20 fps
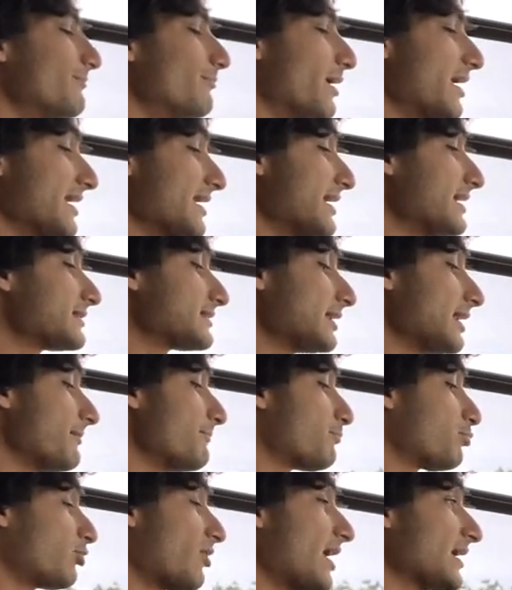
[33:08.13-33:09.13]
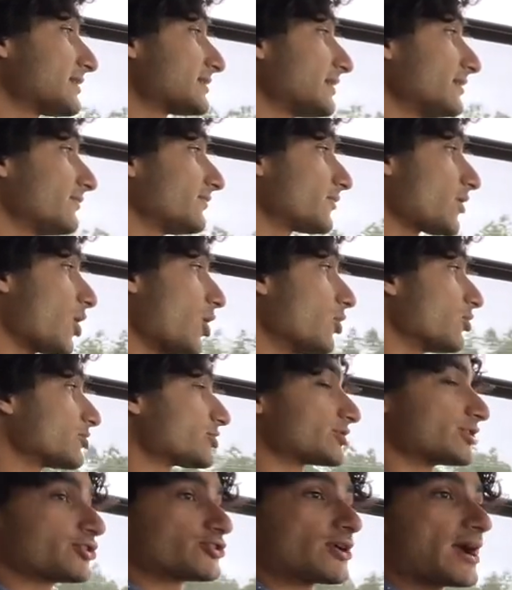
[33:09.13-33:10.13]
But it's an impressive
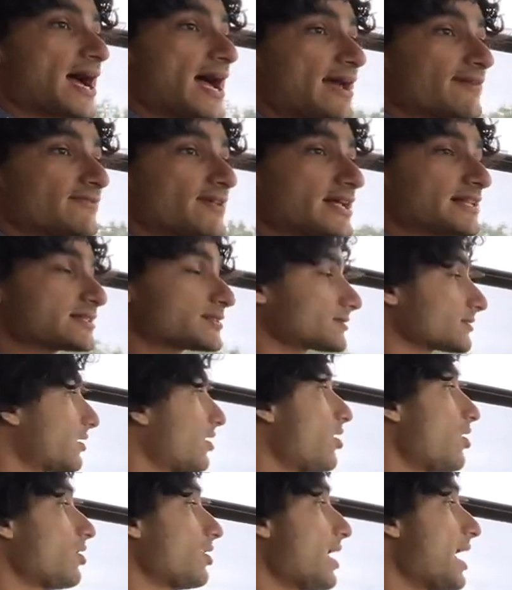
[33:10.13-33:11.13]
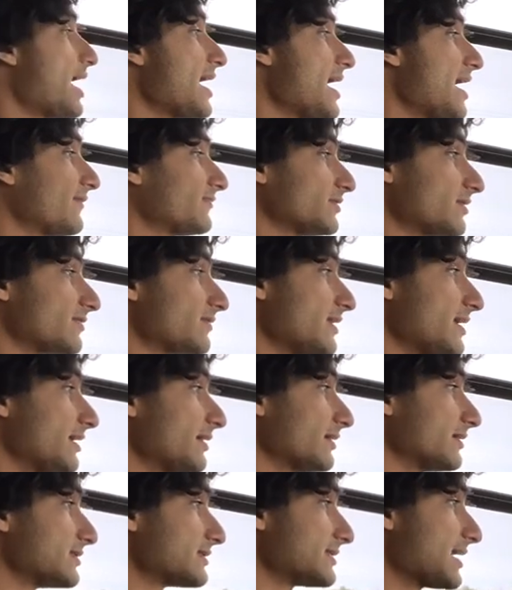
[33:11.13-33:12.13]
coach to drive. That's all I have to
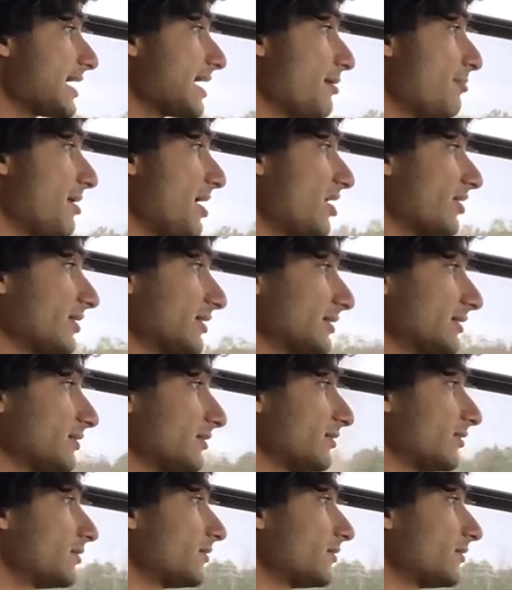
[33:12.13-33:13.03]
think and say about it.